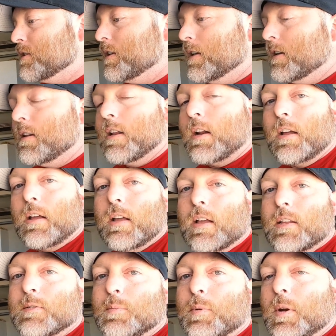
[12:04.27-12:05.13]
seen that
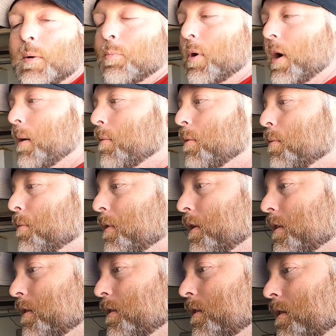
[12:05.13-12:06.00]
has been a problem
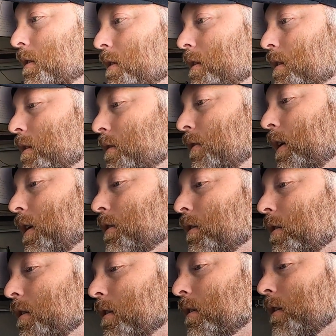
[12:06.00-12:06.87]
with the
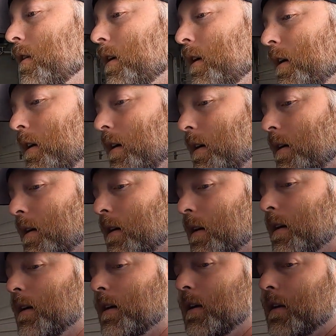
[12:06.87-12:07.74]
Vanderhall.
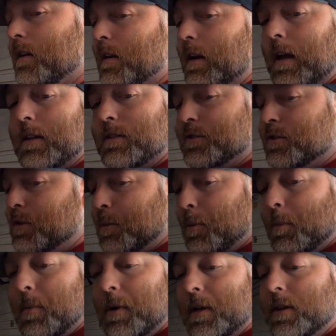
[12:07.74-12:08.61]
Again, not
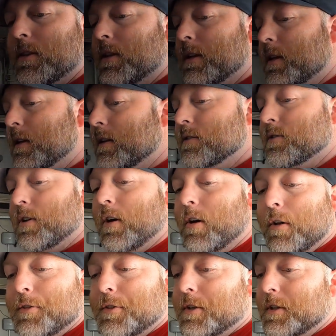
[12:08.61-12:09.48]
super big things,
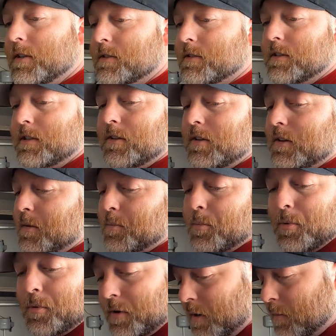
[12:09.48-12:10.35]
all things that you can
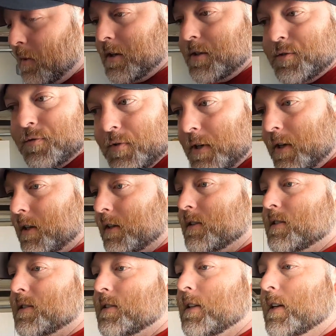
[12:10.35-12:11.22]
pretty much
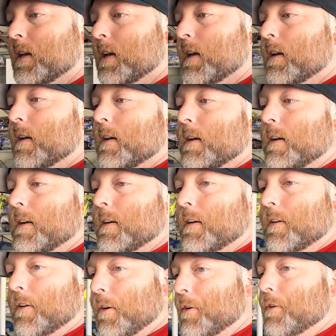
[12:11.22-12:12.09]
fix
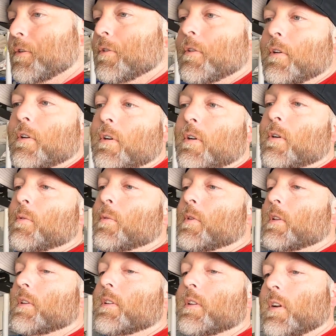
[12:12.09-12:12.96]
on your own
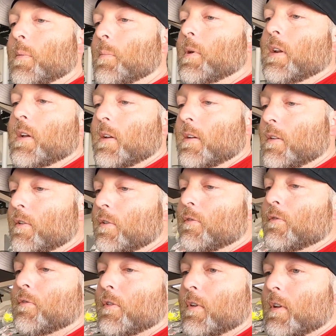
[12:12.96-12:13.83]
with a little bit
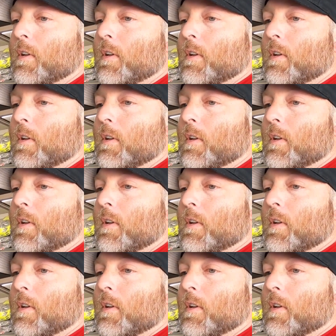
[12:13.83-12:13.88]
of